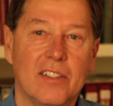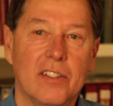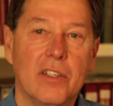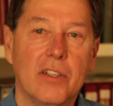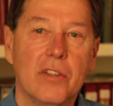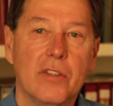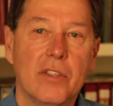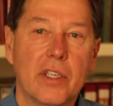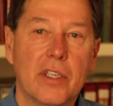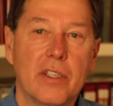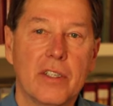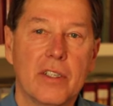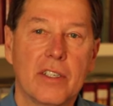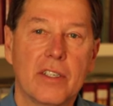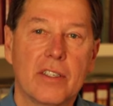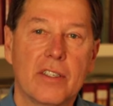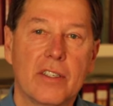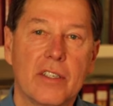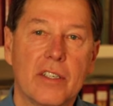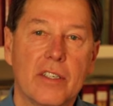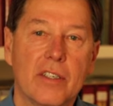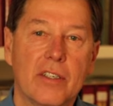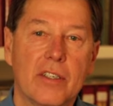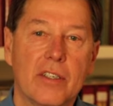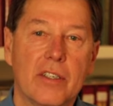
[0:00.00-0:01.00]
Using this
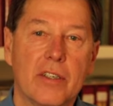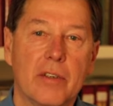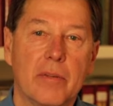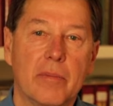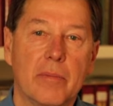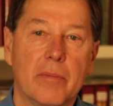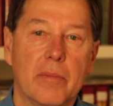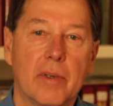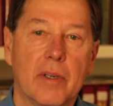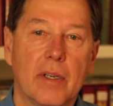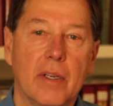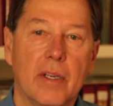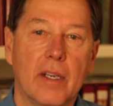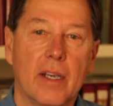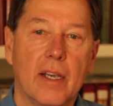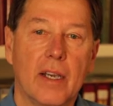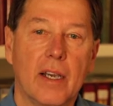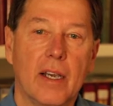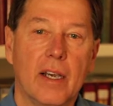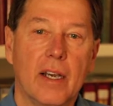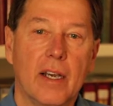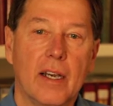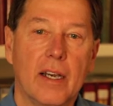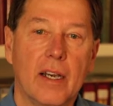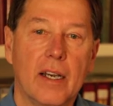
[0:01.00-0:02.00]
system,
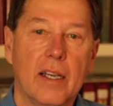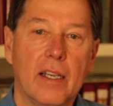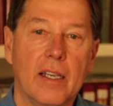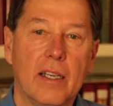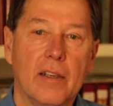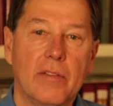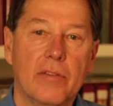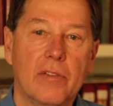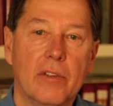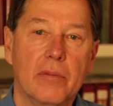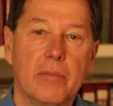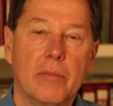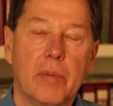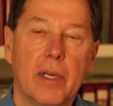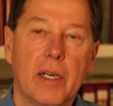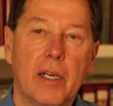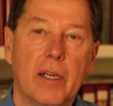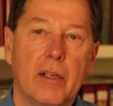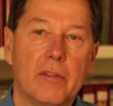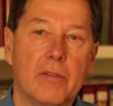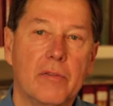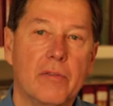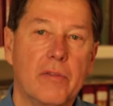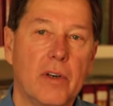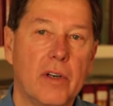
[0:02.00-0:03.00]
I have
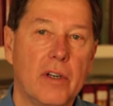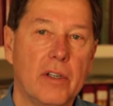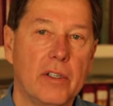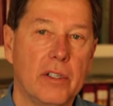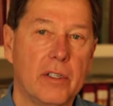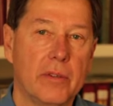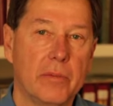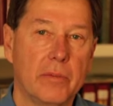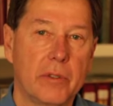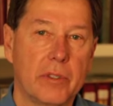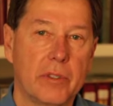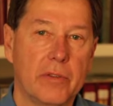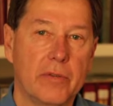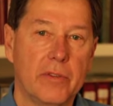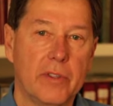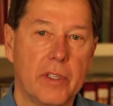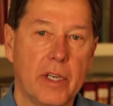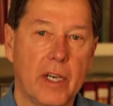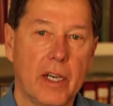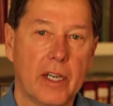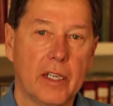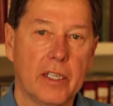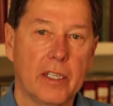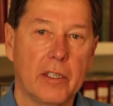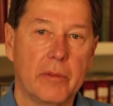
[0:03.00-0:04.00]
compiled volumes of
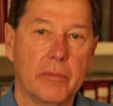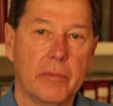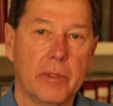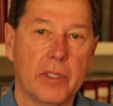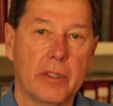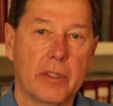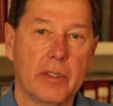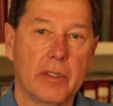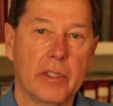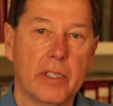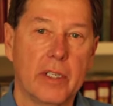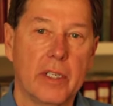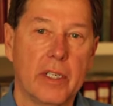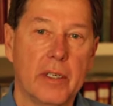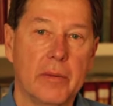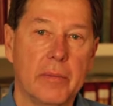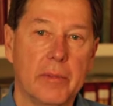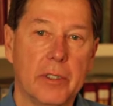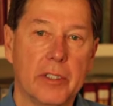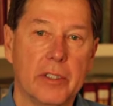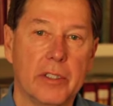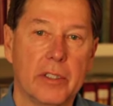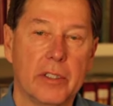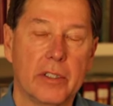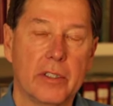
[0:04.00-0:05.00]
documents and
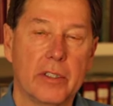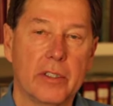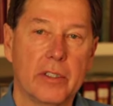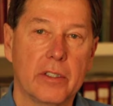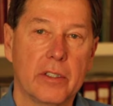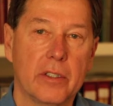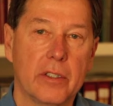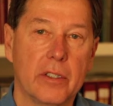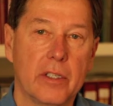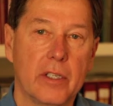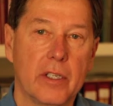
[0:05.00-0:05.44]
images.